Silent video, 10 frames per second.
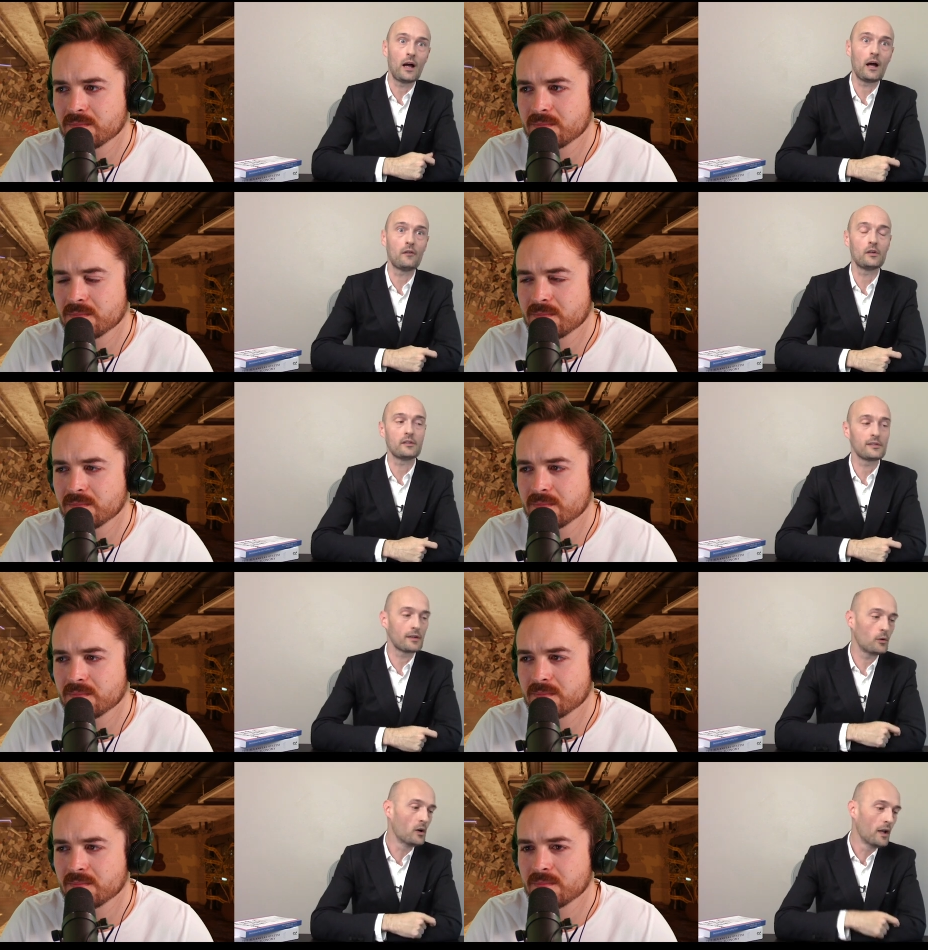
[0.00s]
Speaker 1: have. And
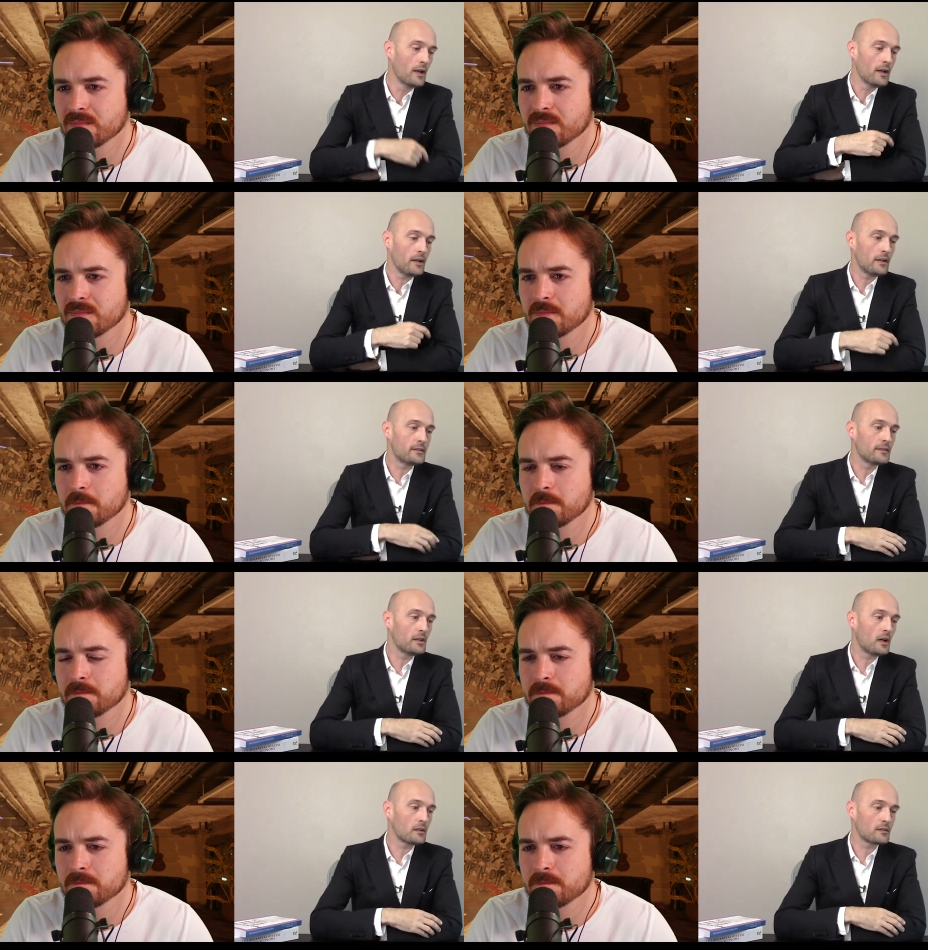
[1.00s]
so it's
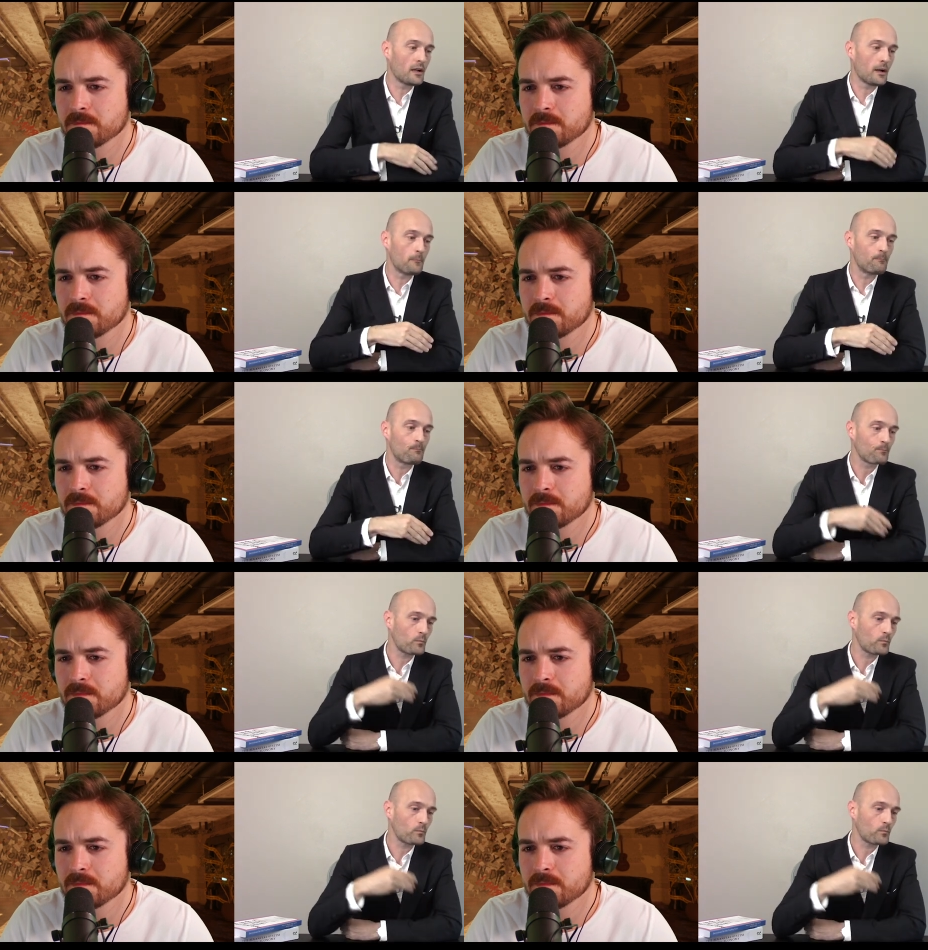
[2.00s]
not, um,